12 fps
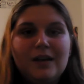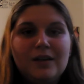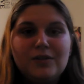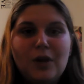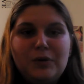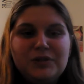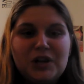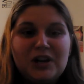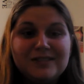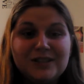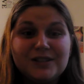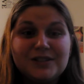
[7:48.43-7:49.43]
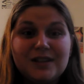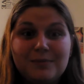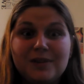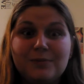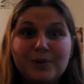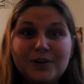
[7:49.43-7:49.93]
those are just some
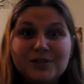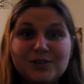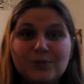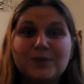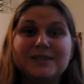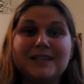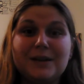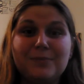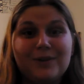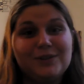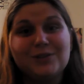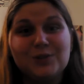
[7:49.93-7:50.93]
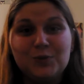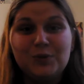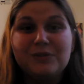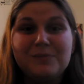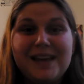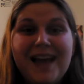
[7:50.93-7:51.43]
of the books, the ones that I brought to school
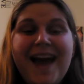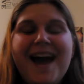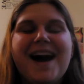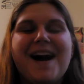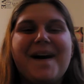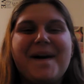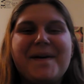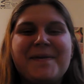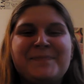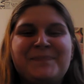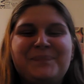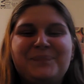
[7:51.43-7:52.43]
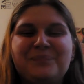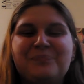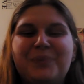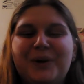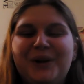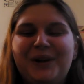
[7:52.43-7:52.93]
with me.
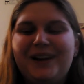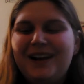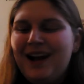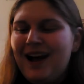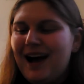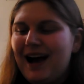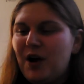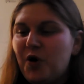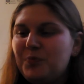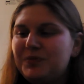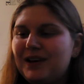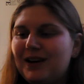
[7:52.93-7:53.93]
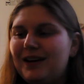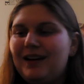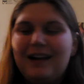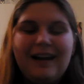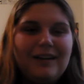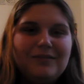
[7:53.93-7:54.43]
But I hope
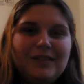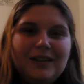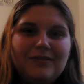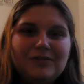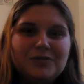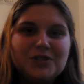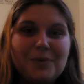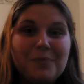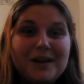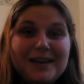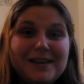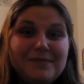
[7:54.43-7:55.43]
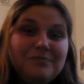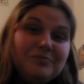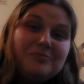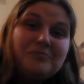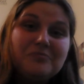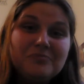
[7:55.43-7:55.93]
that somebody
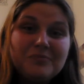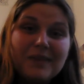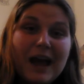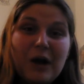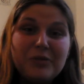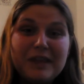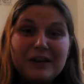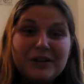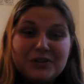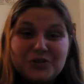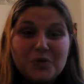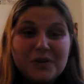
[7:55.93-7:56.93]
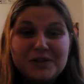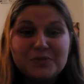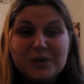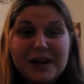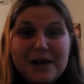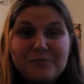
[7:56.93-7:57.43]
out there enjoys
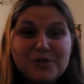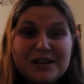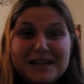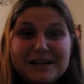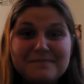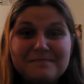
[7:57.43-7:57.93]
what I'm reading.